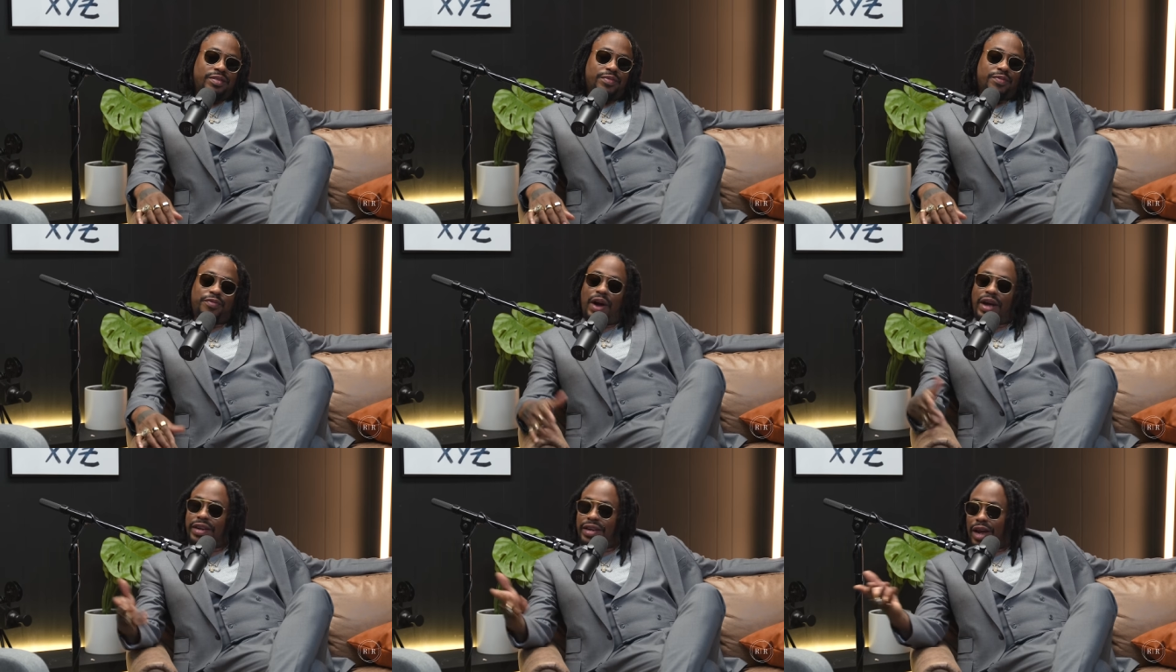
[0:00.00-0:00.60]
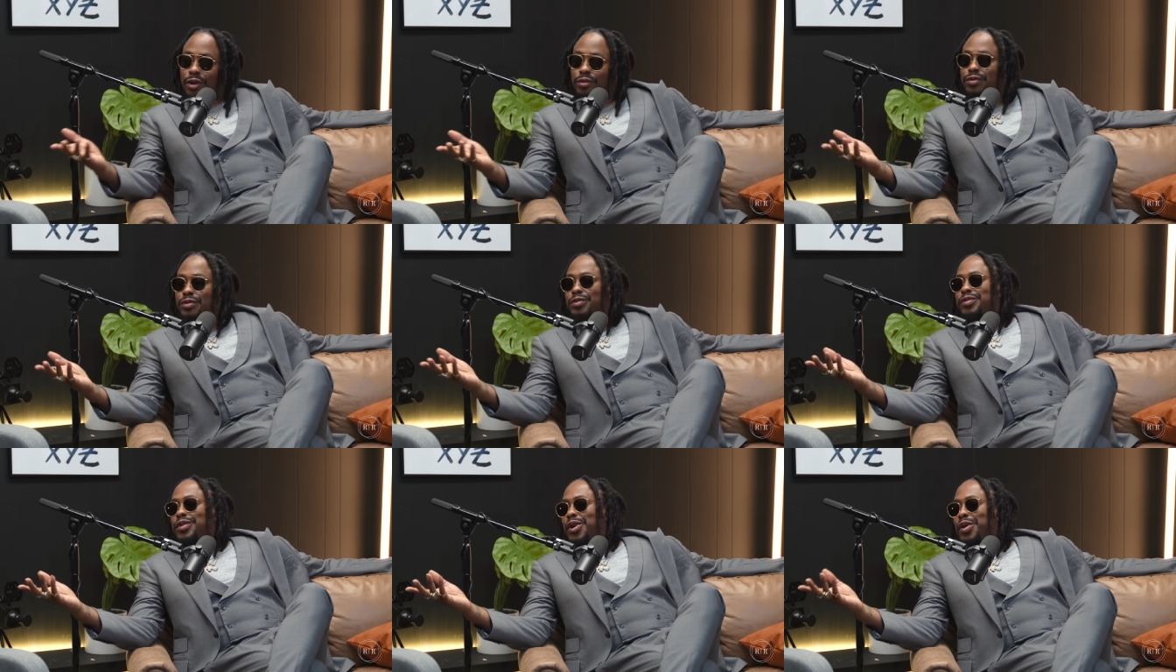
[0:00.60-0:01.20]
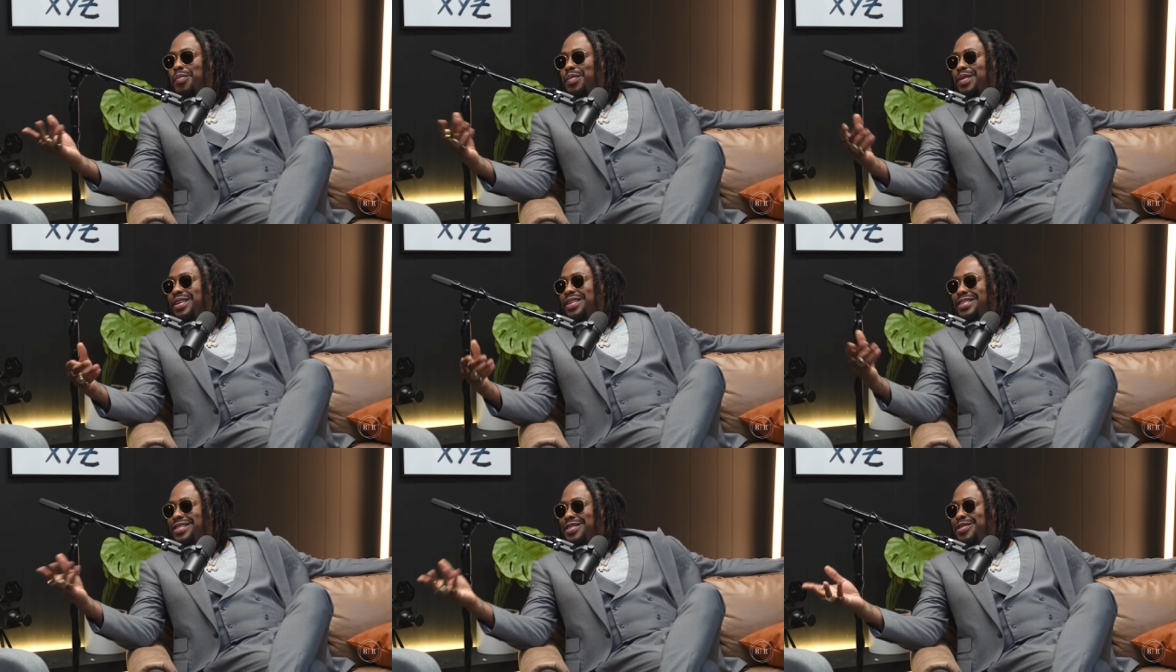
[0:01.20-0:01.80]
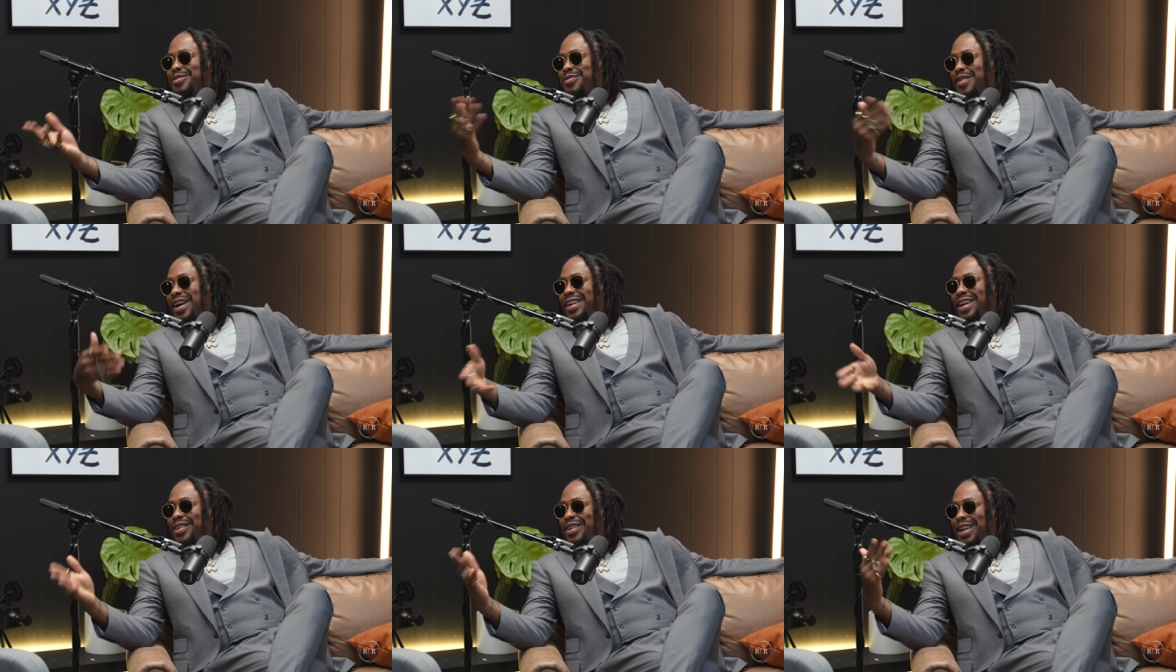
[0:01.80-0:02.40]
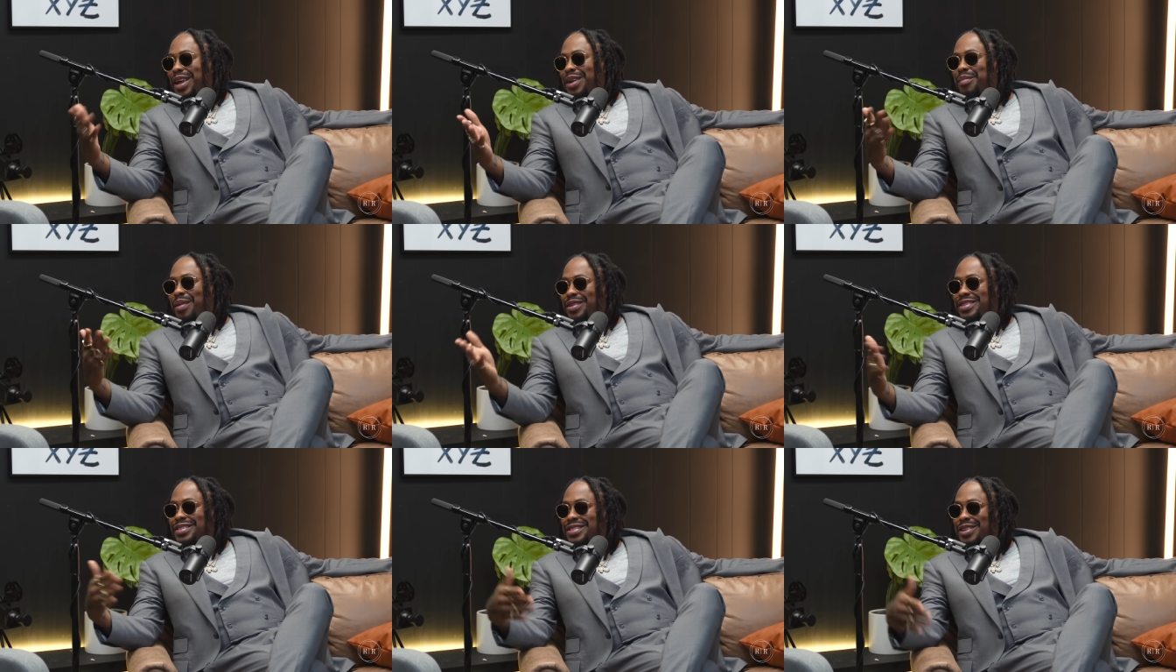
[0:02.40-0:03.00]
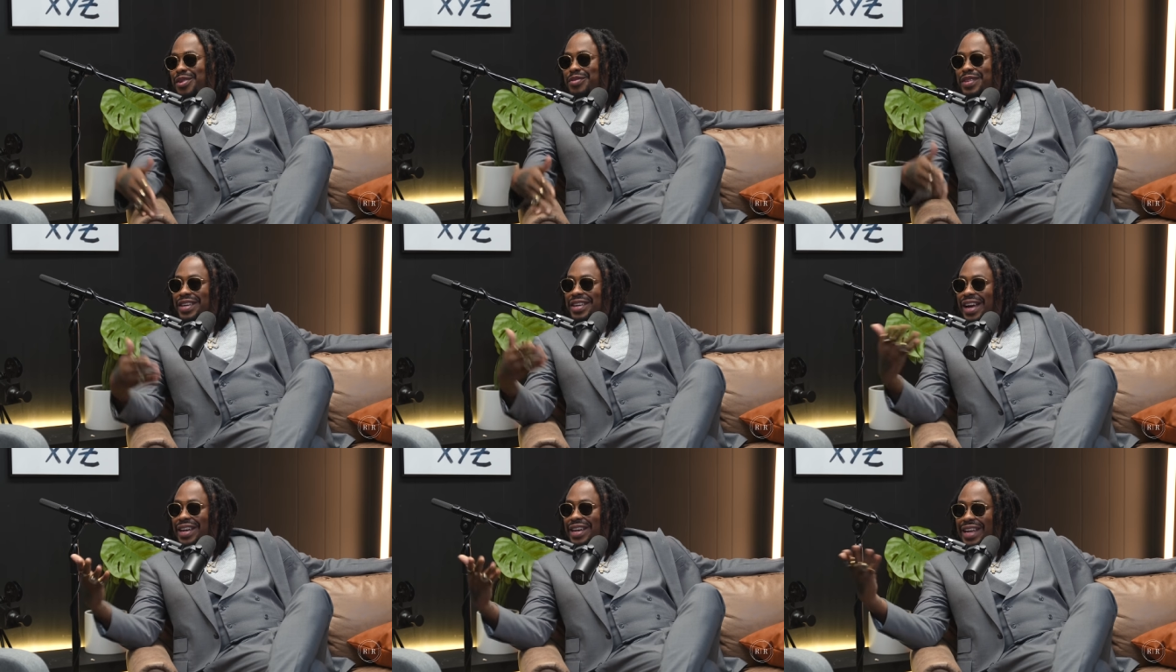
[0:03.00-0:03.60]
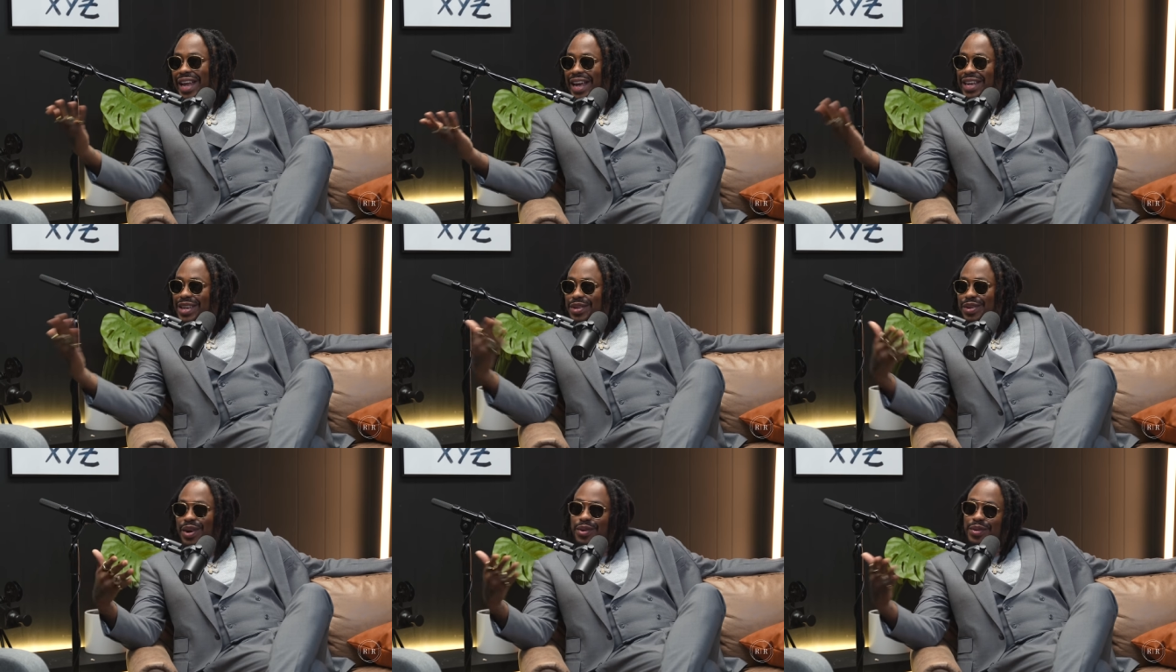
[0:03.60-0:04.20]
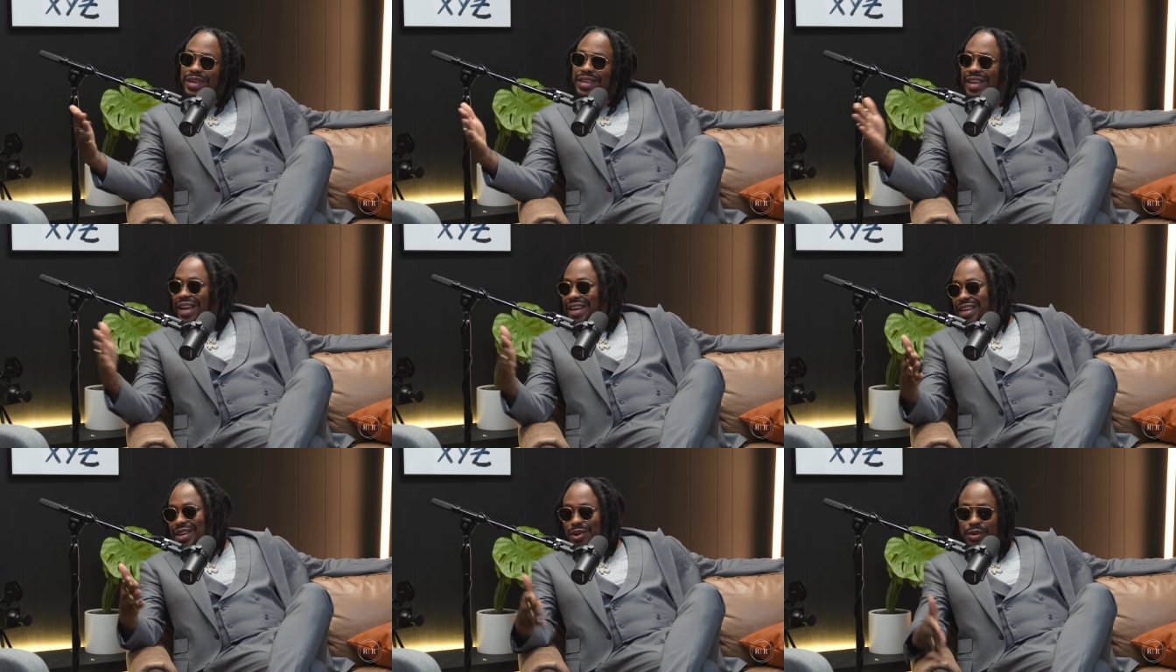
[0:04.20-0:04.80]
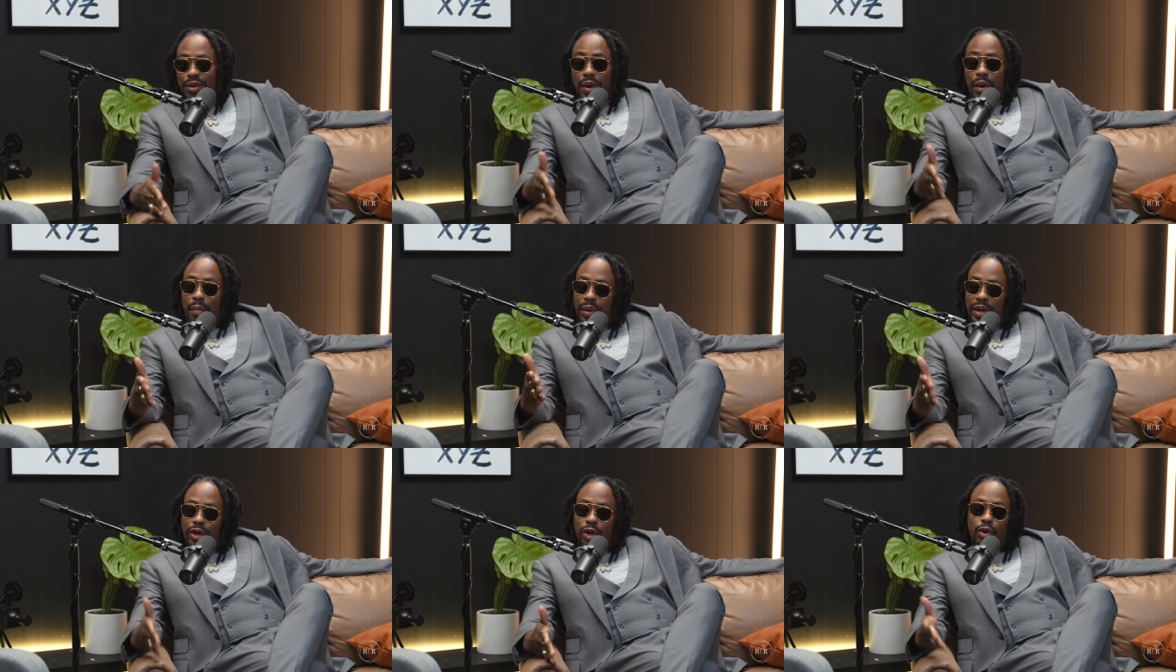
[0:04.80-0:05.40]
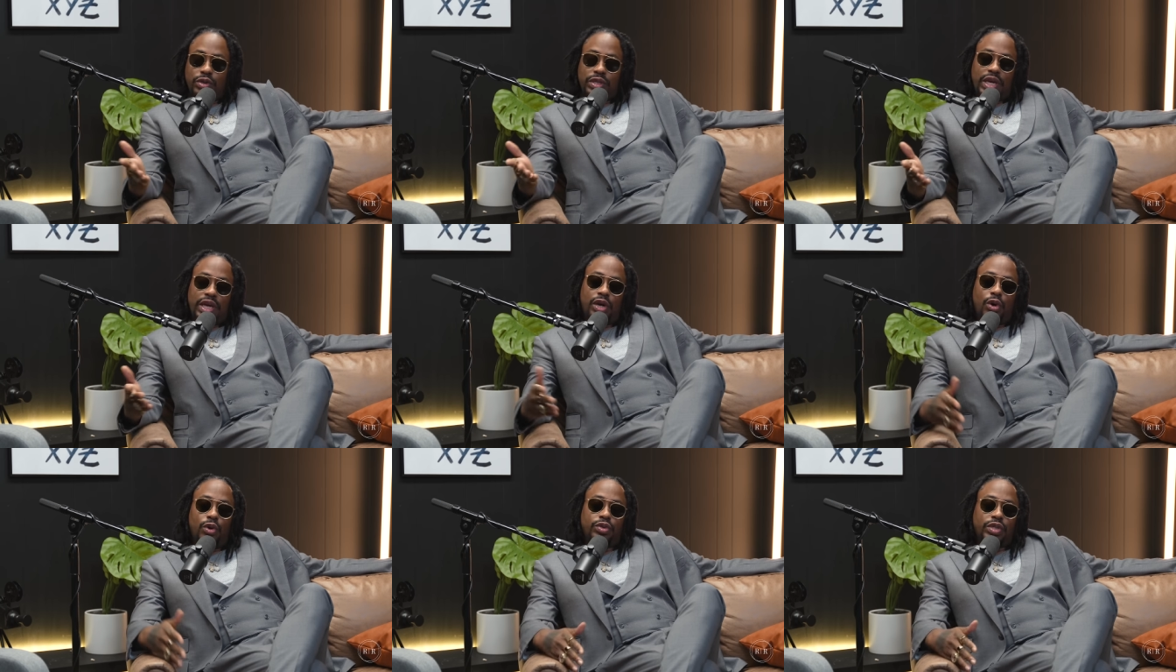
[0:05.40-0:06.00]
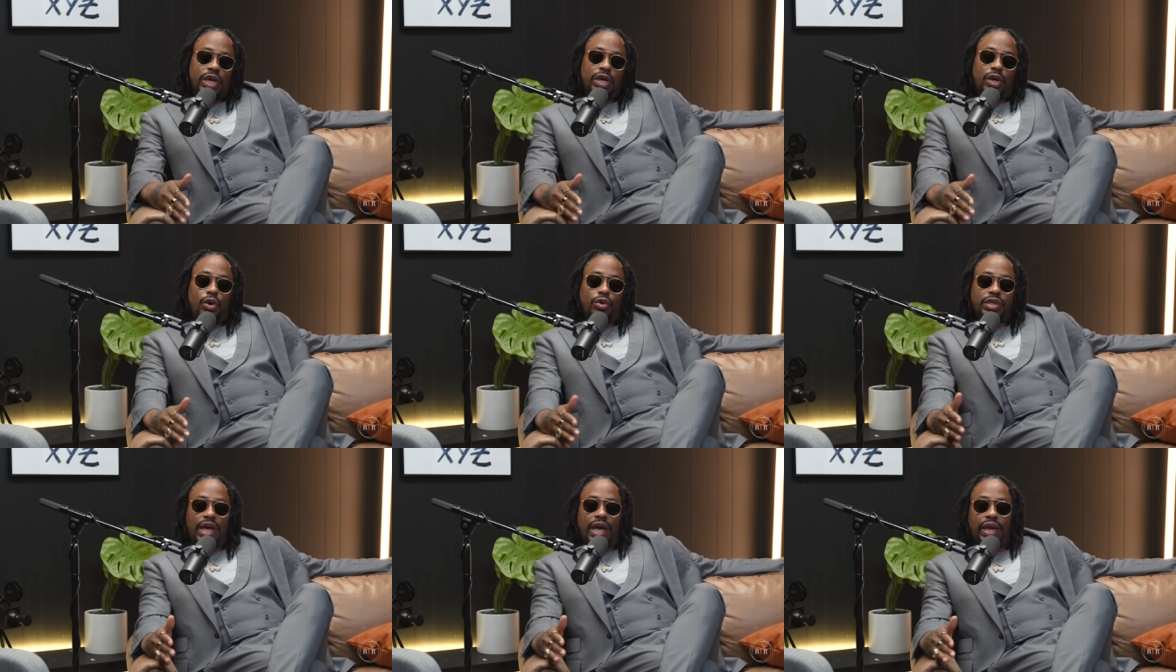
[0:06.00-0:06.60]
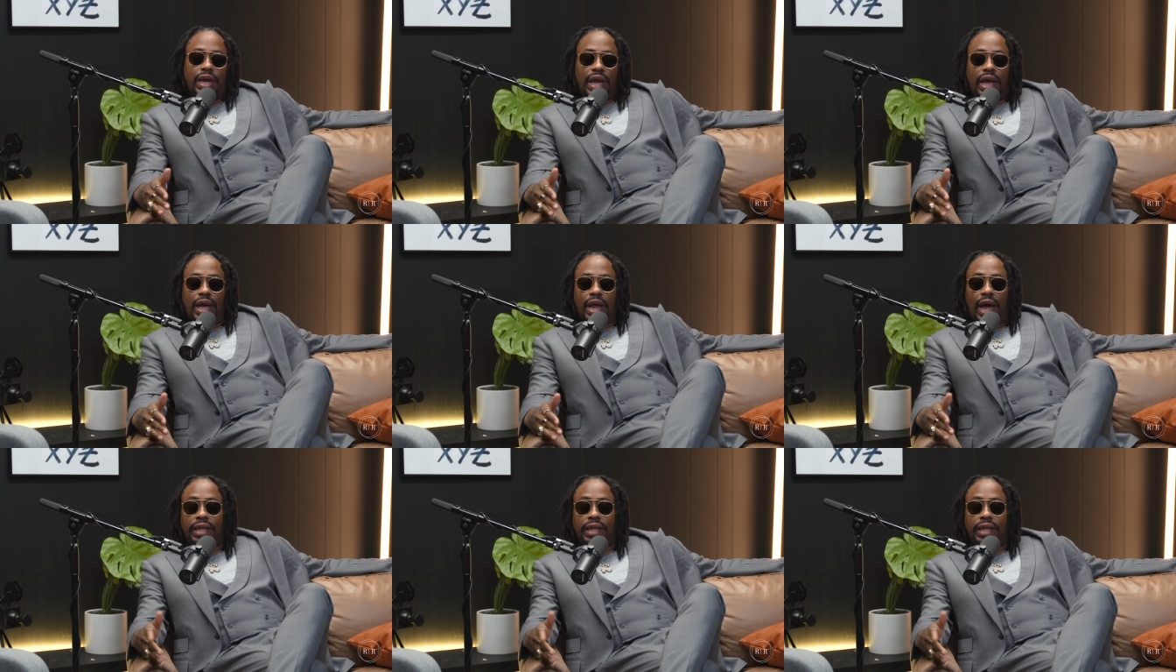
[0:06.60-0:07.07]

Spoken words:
finding out through therapy, you find out a lot about yourself that kind of, like, you know, it kind of goes, but it goes hand in hand.